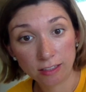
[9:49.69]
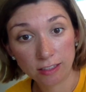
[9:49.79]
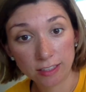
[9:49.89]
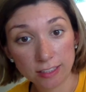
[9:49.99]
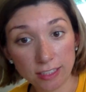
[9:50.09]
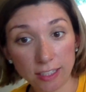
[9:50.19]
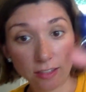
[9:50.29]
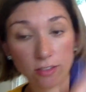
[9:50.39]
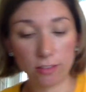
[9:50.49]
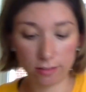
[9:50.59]
that's kind of
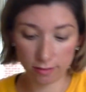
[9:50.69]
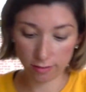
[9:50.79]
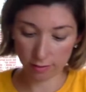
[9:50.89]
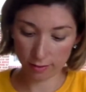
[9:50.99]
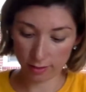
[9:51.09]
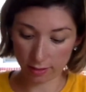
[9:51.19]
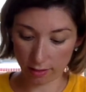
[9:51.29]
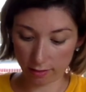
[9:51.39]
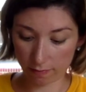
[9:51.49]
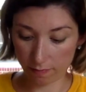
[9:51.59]
cool. So,
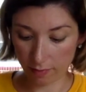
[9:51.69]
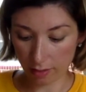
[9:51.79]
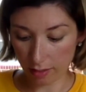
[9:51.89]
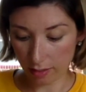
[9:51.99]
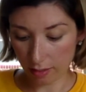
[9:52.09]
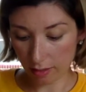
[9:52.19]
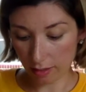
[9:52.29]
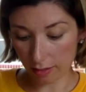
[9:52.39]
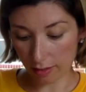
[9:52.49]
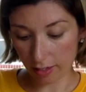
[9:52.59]

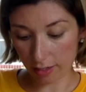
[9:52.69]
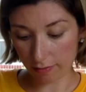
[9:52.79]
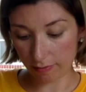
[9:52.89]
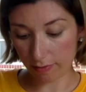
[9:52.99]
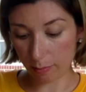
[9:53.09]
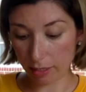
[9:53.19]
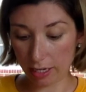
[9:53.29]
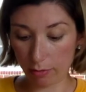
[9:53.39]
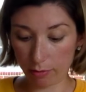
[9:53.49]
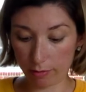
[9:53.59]
all right, the
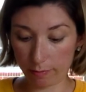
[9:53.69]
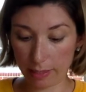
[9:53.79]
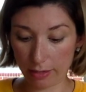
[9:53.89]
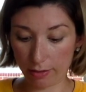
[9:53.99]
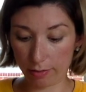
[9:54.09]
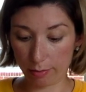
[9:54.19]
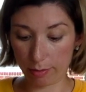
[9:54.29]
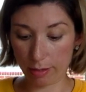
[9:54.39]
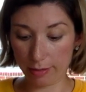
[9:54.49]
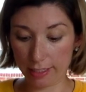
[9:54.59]
battery will
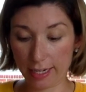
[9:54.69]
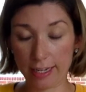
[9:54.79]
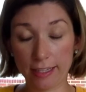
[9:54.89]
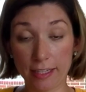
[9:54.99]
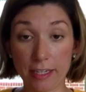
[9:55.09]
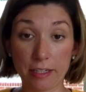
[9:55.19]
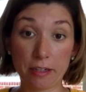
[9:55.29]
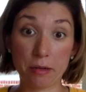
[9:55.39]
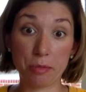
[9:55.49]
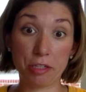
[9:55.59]
probably die in like a
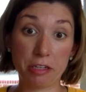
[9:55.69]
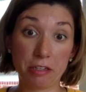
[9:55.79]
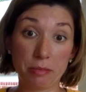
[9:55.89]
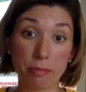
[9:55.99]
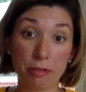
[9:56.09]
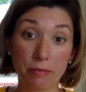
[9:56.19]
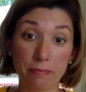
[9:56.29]
couple days, but